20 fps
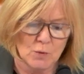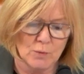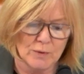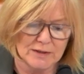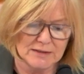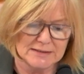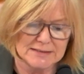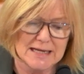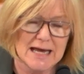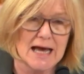
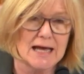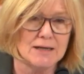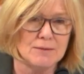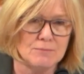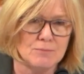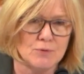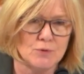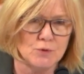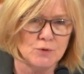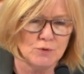will not
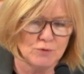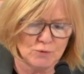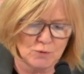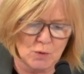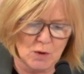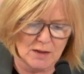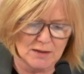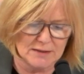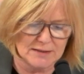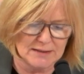improve
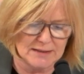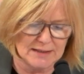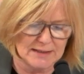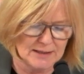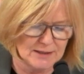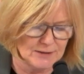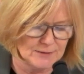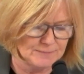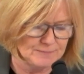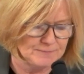quality
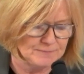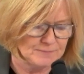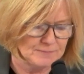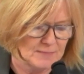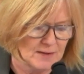care,